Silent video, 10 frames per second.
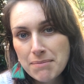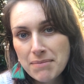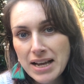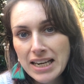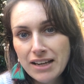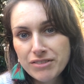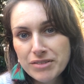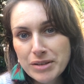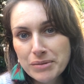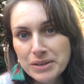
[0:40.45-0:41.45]
my love
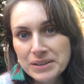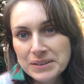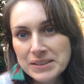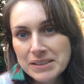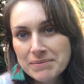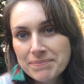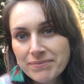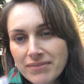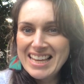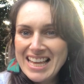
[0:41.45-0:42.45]
of the world.
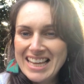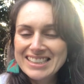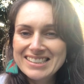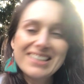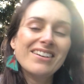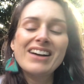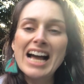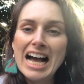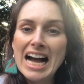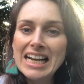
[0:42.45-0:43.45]
And so
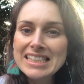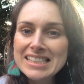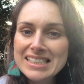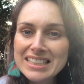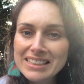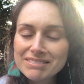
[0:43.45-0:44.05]
I asked